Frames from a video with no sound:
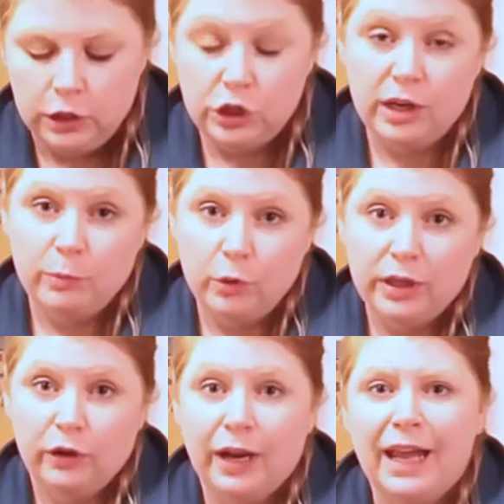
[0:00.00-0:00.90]

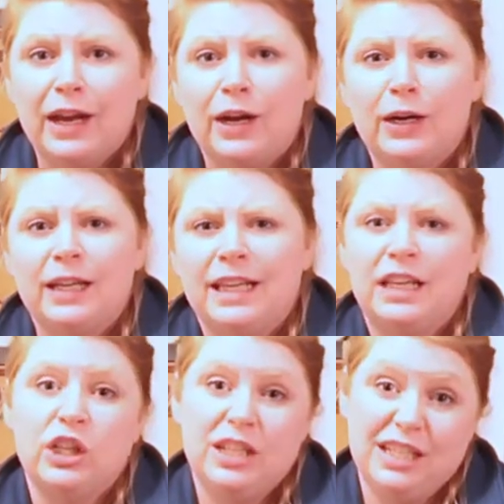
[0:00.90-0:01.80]
shampooing your hair
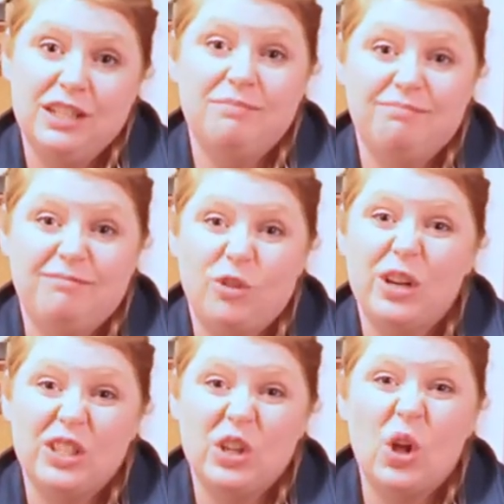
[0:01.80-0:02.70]
and you didn't
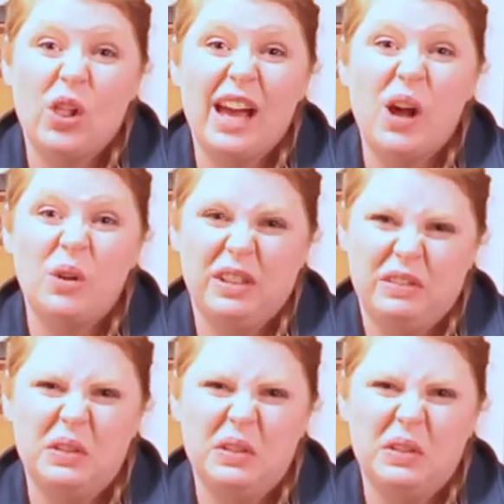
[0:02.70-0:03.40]
rinse it all out.